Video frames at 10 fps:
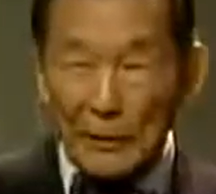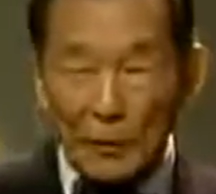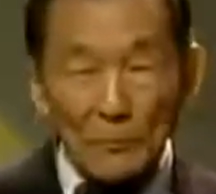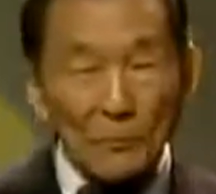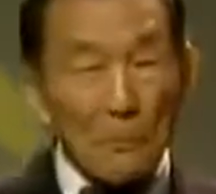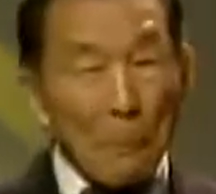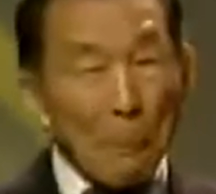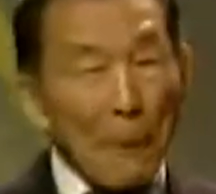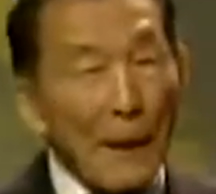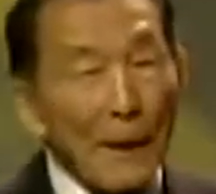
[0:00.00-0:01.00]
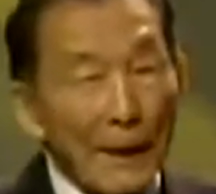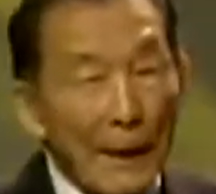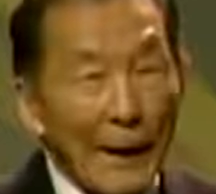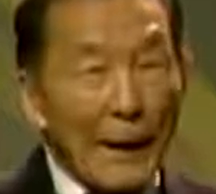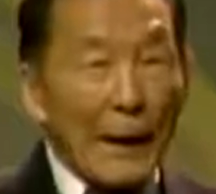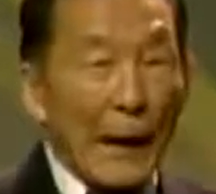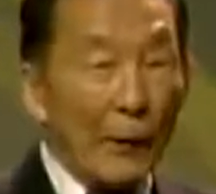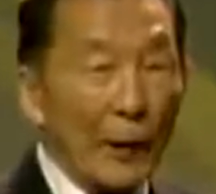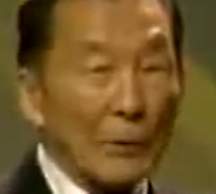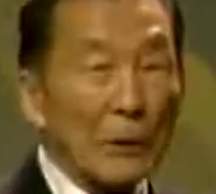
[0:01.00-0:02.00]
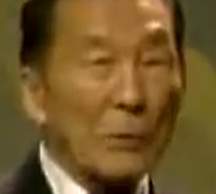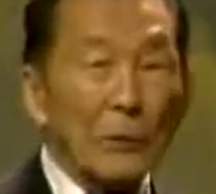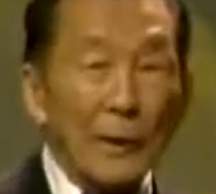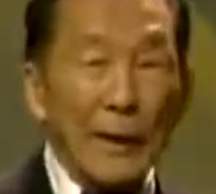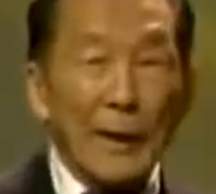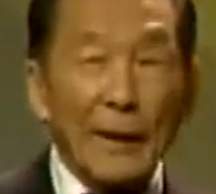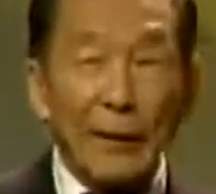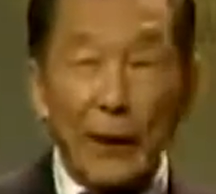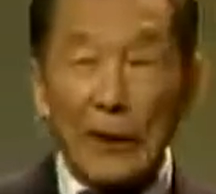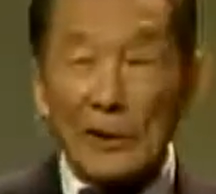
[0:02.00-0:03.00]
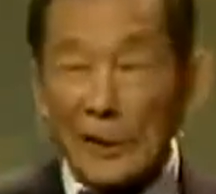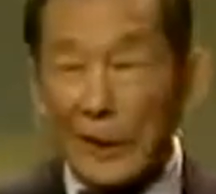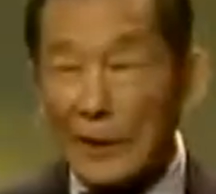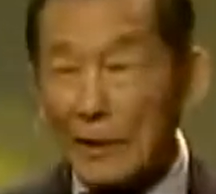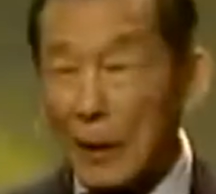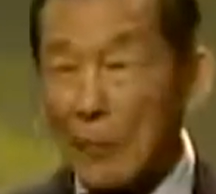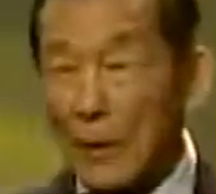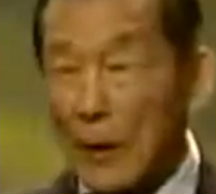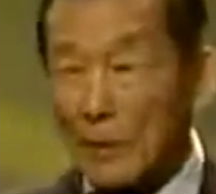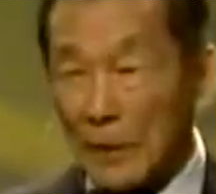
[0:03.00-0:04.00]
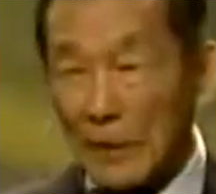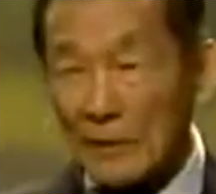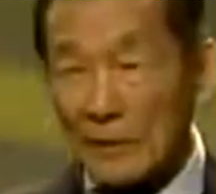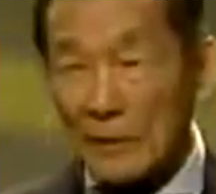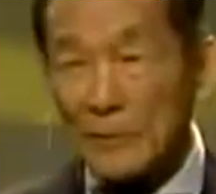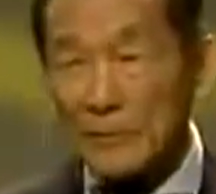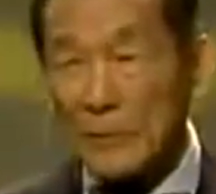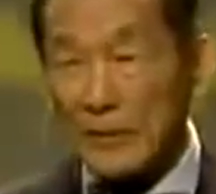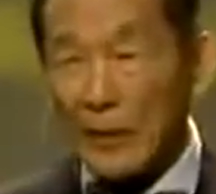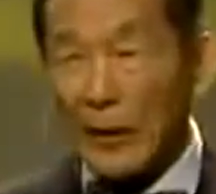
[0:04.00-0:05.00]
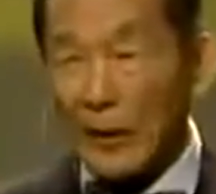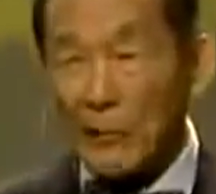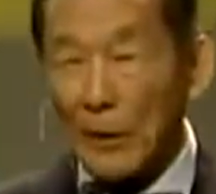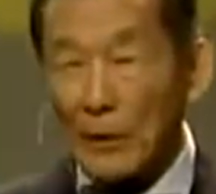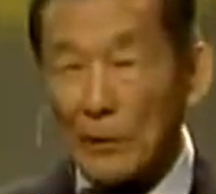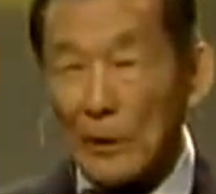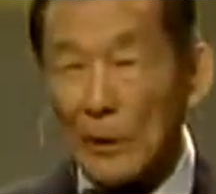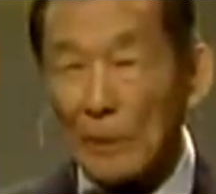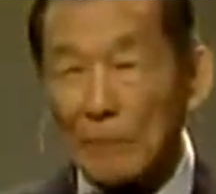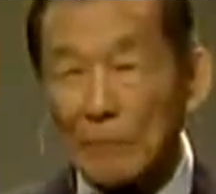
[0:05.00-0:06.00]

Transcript: hero. I went to a movie called Young Tom Edison, starring Mickey Rooney.